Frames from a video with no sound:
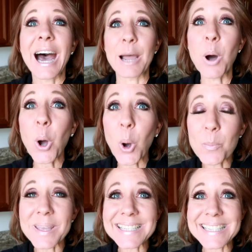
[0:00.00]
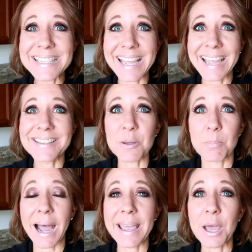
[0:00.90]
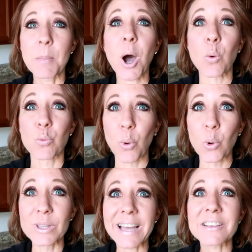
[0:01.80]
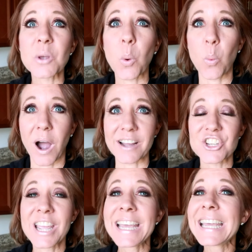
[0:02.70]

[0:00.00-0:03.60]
I'm hoping today to buy him a Rolex watch.